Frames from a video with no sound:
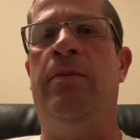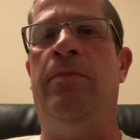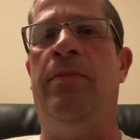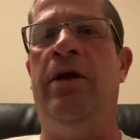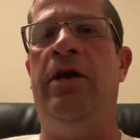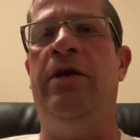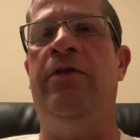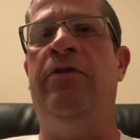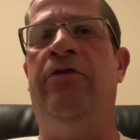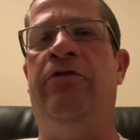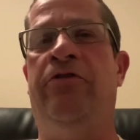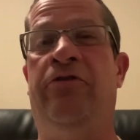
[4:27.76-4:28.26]

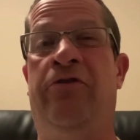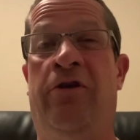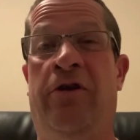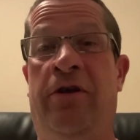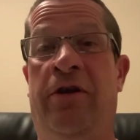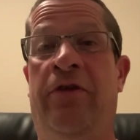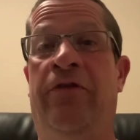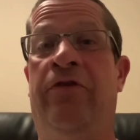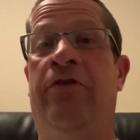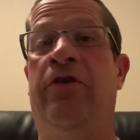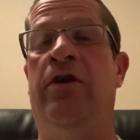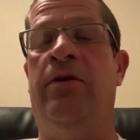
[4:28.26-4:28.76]
paint this truck,
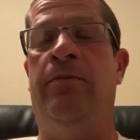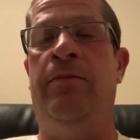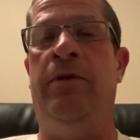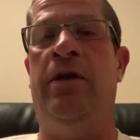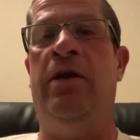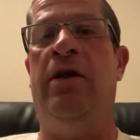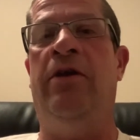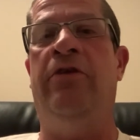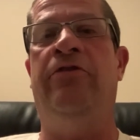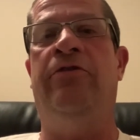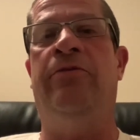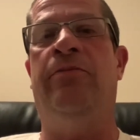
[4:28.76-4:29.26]
and it's gonna be a
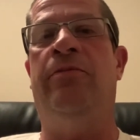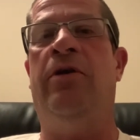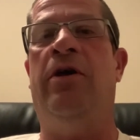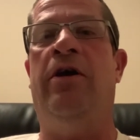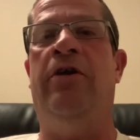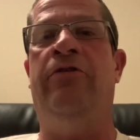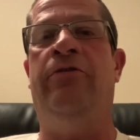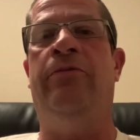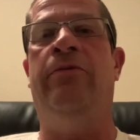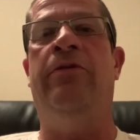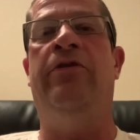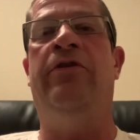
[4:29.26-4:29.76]
nice
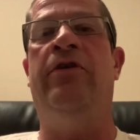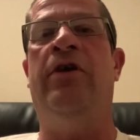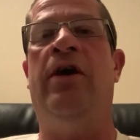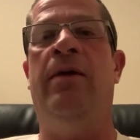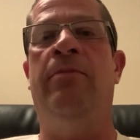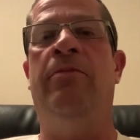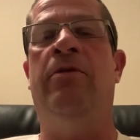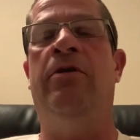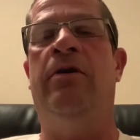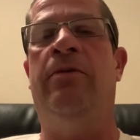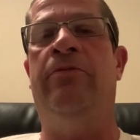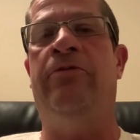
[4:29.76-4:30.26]
surprise when the
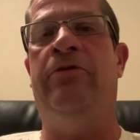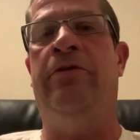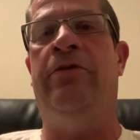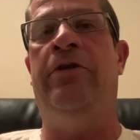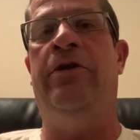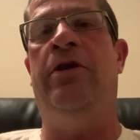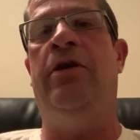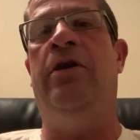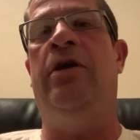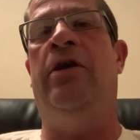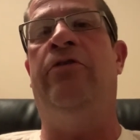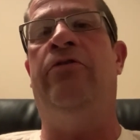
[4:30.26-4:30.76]
time comes. I
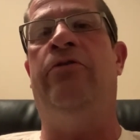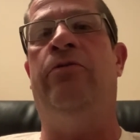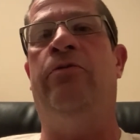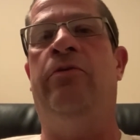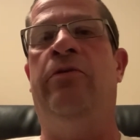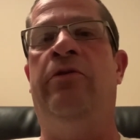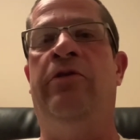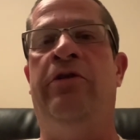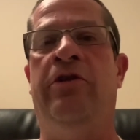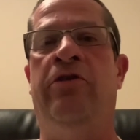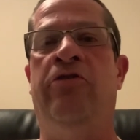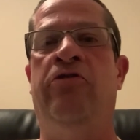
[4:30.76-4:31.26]
think you guys will
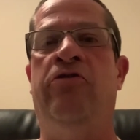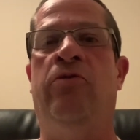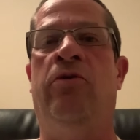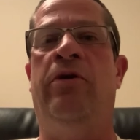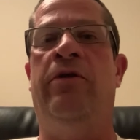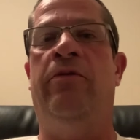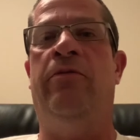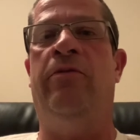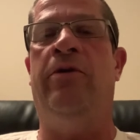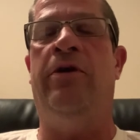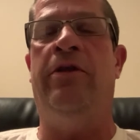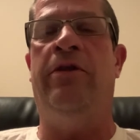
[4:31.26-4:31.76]
really enjoy
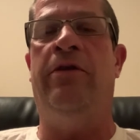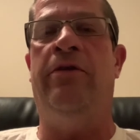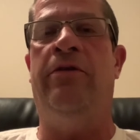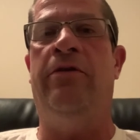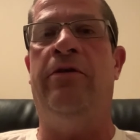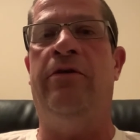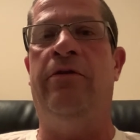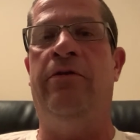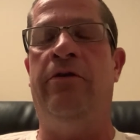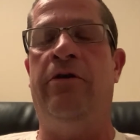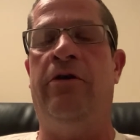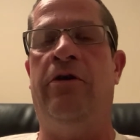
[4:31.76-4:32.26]
the way that
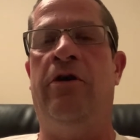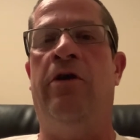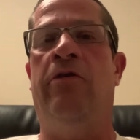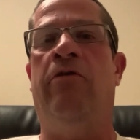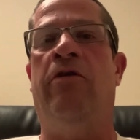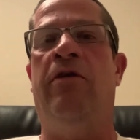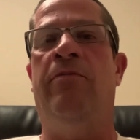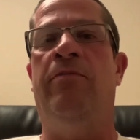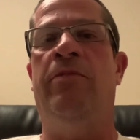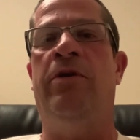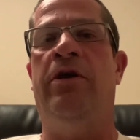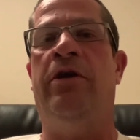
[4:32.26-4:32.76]
the
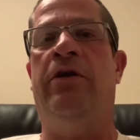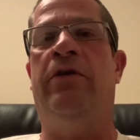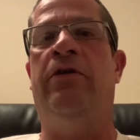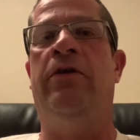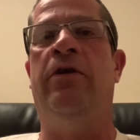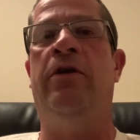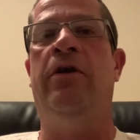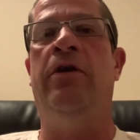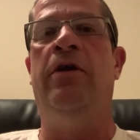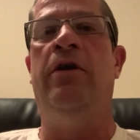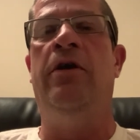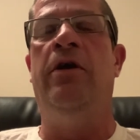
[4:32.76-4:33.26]
color I picked.
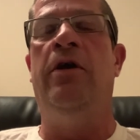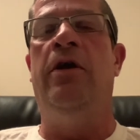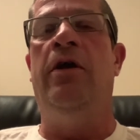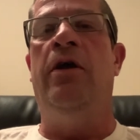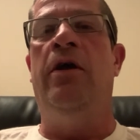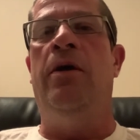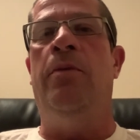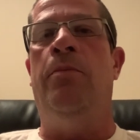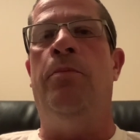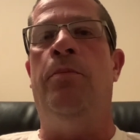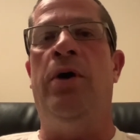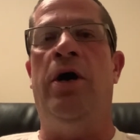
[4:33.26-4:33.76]

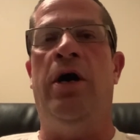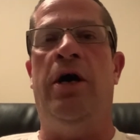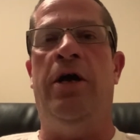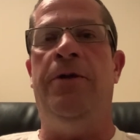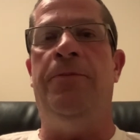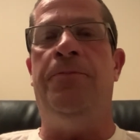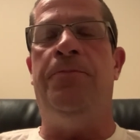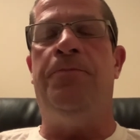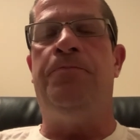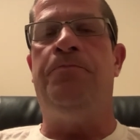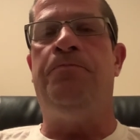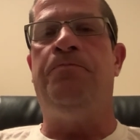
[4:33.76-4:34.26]

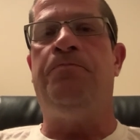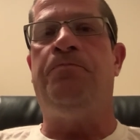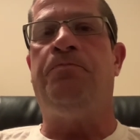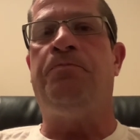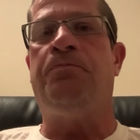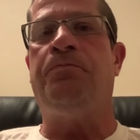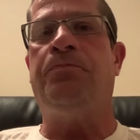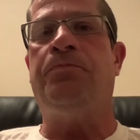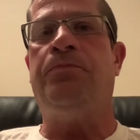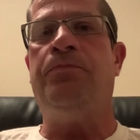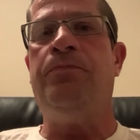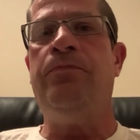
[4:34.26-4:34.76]
But
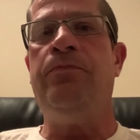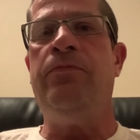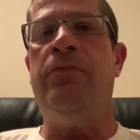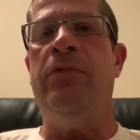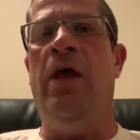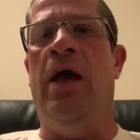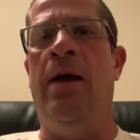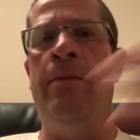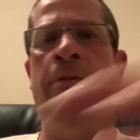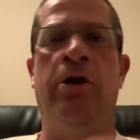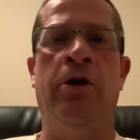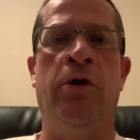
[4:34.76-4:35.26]

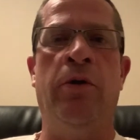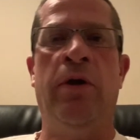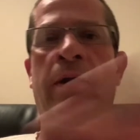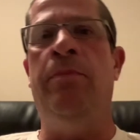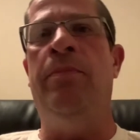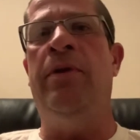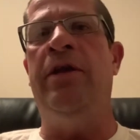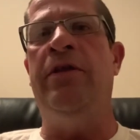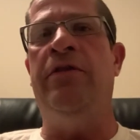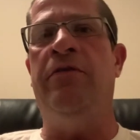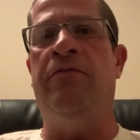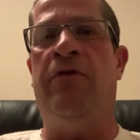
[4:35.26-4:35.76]
I'm gonna go ahead
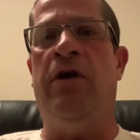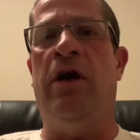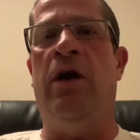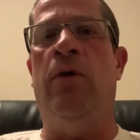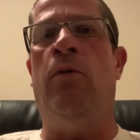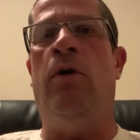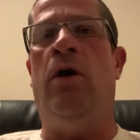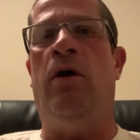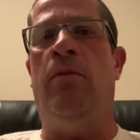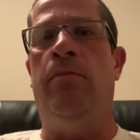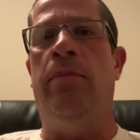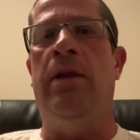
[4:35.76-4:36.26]
and paint the
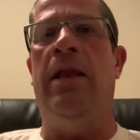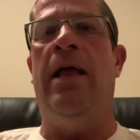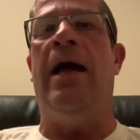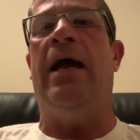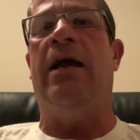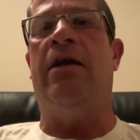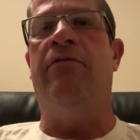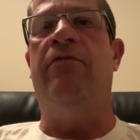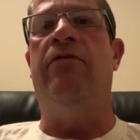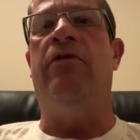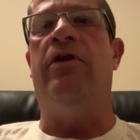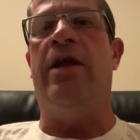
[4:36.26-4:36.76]
firewall
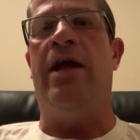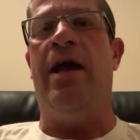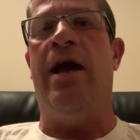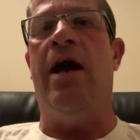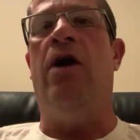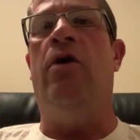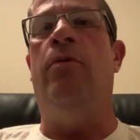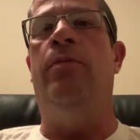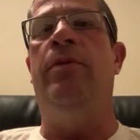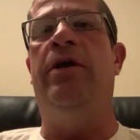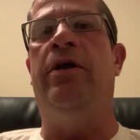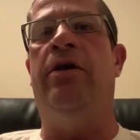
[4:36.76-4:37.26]
black for
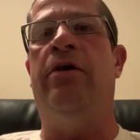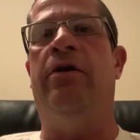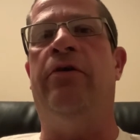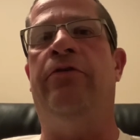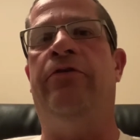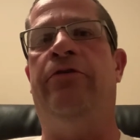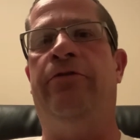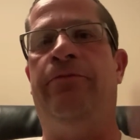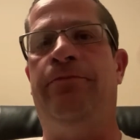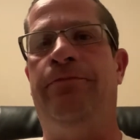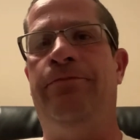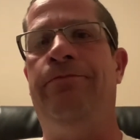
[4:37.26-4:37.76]
now
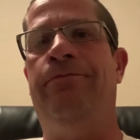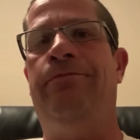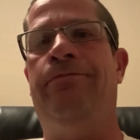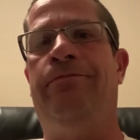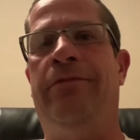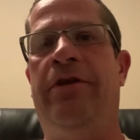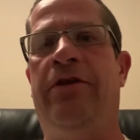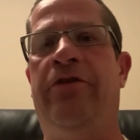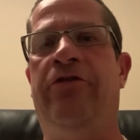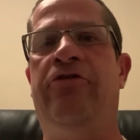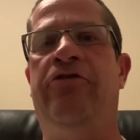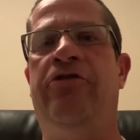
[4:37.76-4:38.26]
because
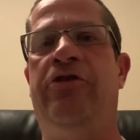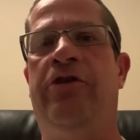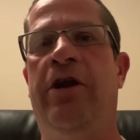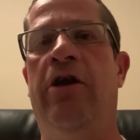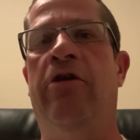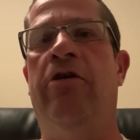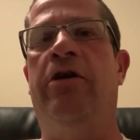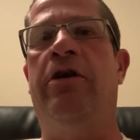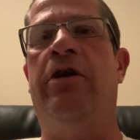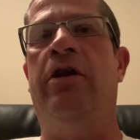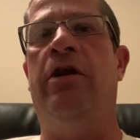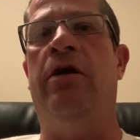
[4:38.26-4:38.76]
that's
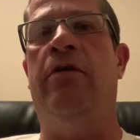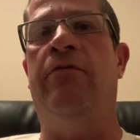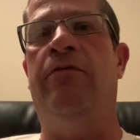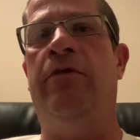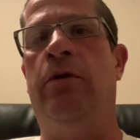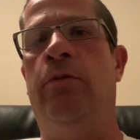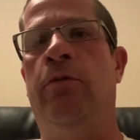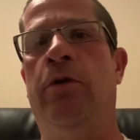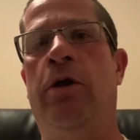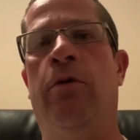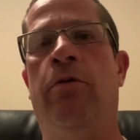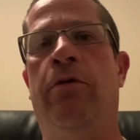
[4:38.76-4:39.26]
generic enough and
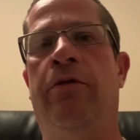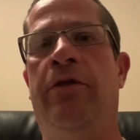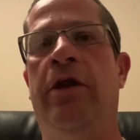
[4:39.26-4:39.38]
it'll go with